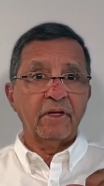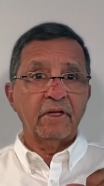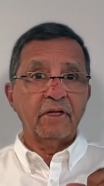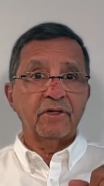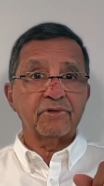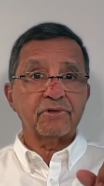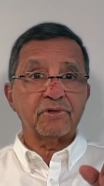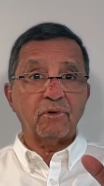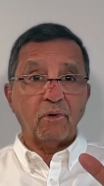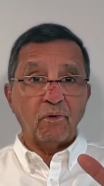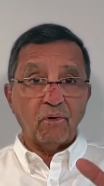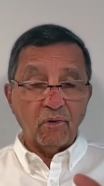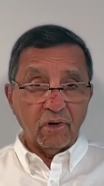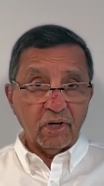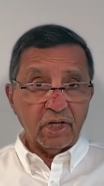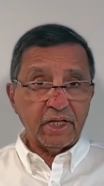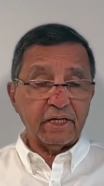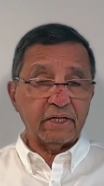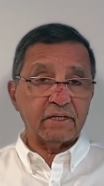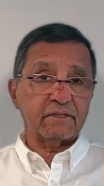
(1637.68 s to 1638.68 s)
So
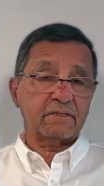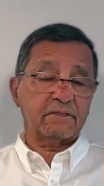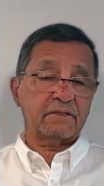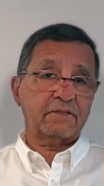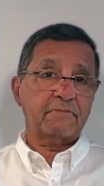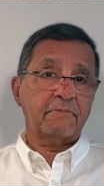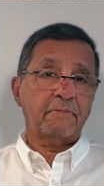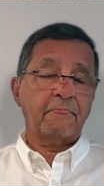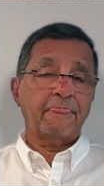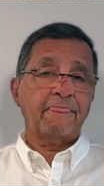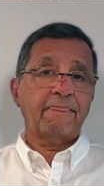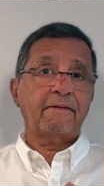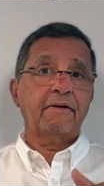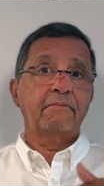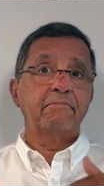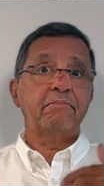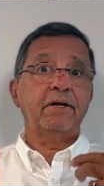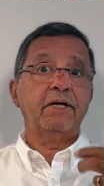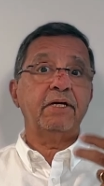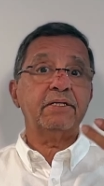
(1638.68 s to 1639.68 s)
all this,
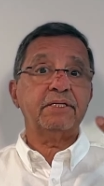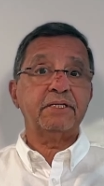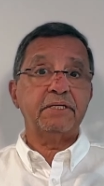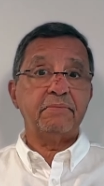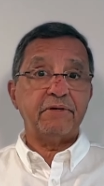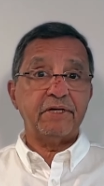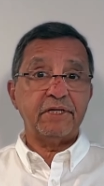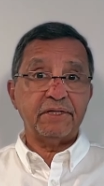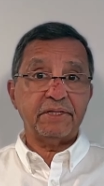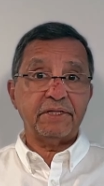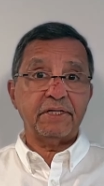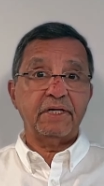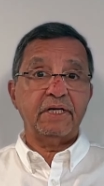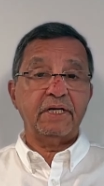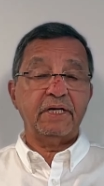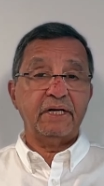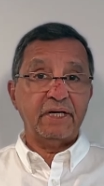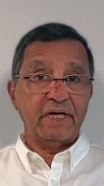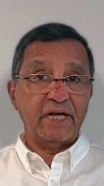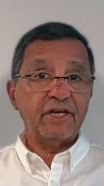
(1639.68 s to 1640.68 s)
plus immersion
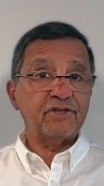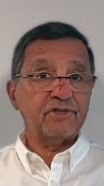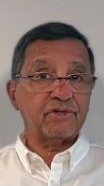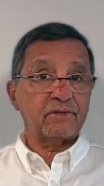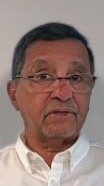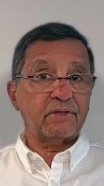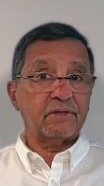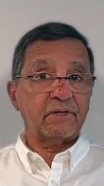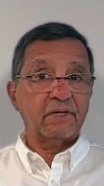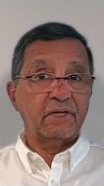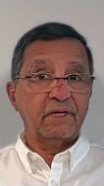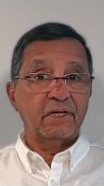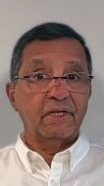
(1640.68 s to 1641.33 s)
in nature,